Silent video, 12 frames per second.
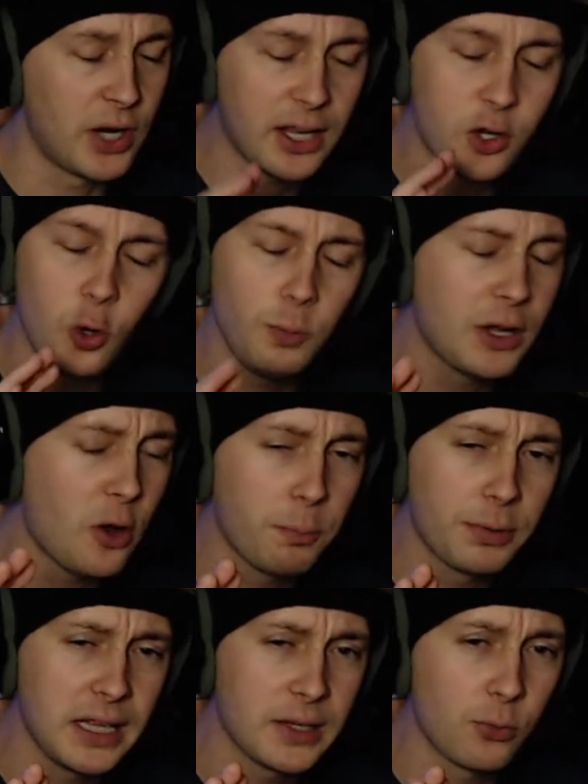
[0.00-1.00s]
I could be
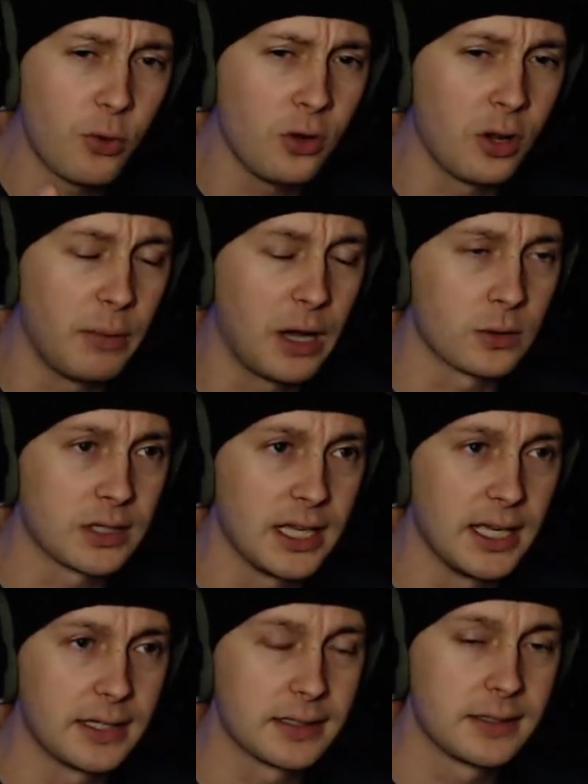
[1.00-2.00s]
completely wrong about
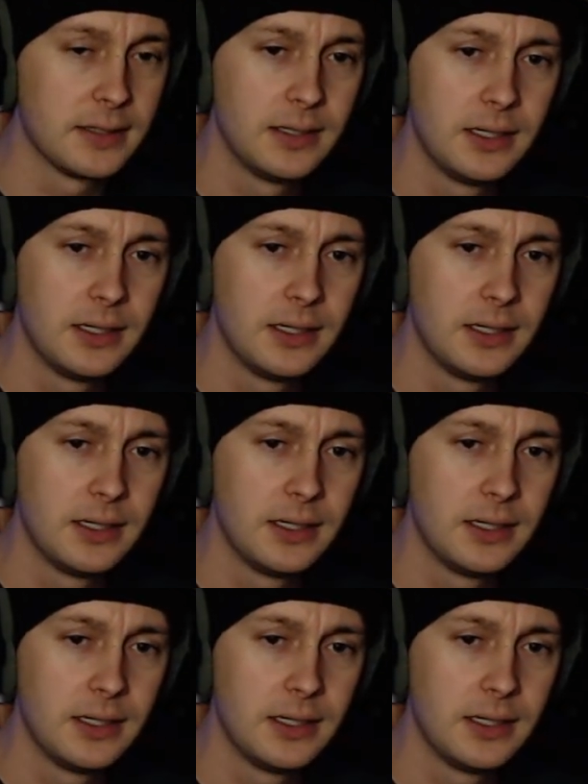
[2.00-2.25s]
that.